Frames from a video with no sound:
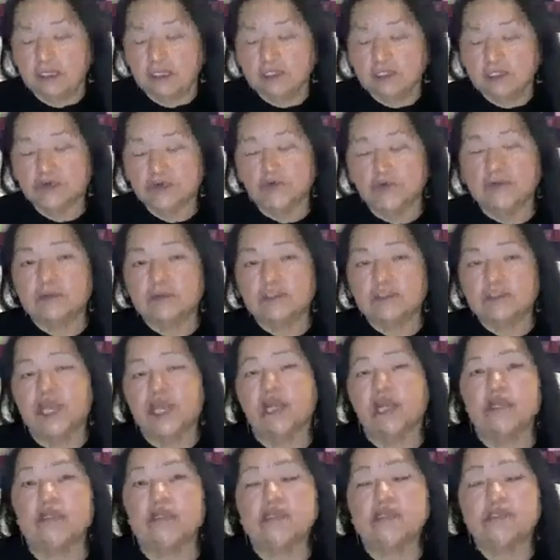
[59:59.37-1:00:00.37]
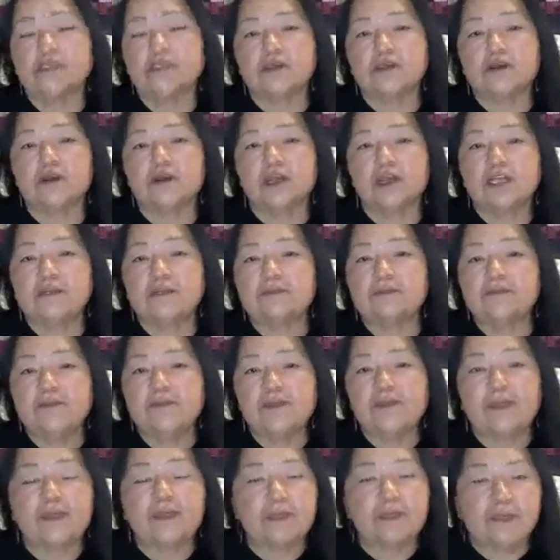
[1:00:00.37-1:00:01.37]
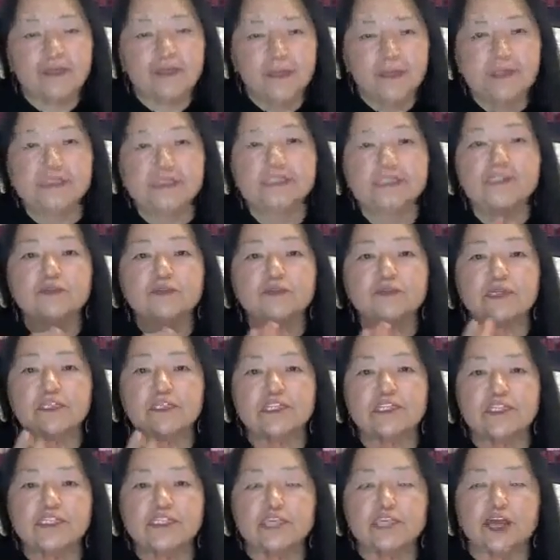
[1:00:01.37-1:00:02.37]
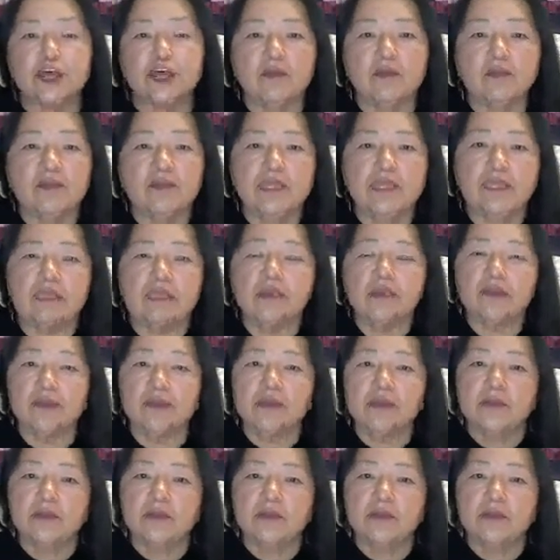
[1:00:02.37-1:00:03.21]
So from Jenny Lazon, this is what she taught me.